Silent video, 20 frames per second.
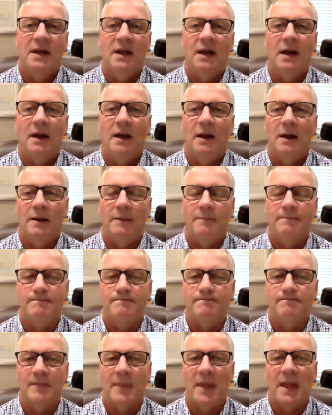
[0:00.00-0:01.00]

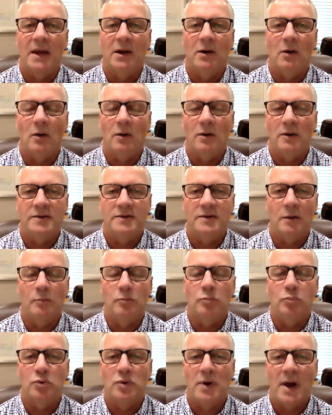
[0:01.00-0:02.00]
and also
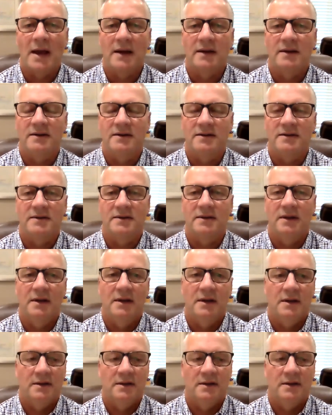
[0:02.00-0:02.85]
practice